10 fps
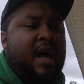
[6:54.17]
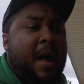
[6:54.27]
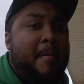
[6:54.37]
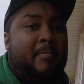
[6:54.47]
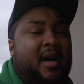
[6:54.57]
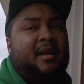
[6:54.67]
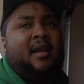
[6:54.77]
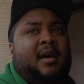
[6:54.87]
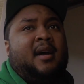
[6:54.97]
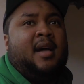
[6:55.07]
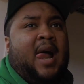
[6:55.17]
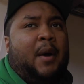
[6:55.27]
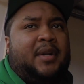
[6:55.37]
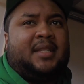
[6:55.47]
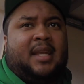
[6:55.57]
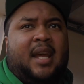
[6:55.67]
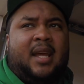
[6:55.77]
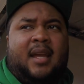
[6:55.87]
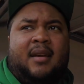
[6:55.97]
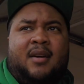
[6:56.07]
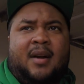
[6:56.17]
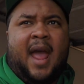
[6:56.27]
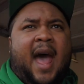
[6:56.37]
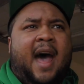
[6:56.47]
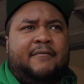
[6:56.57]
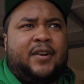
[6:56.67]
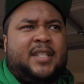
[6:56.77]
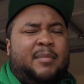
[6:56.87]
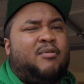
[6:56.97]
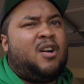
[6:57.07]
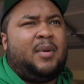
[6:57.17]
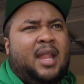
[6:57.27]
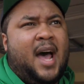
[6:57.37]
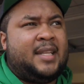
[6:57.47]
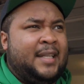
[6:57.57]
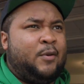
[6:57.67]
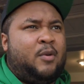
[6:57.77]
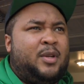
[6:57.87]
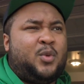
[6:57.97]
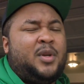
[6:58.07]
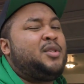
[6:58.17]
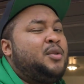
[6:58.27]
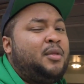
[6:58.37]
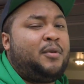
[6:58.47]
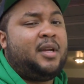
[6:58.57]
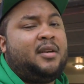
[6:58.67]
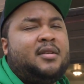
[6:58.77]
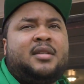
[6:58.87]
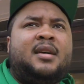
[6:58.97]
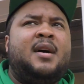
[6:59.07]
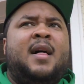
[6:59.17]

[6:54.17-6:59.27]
But I would say on average they probably last anywhere between 2 to 3 years.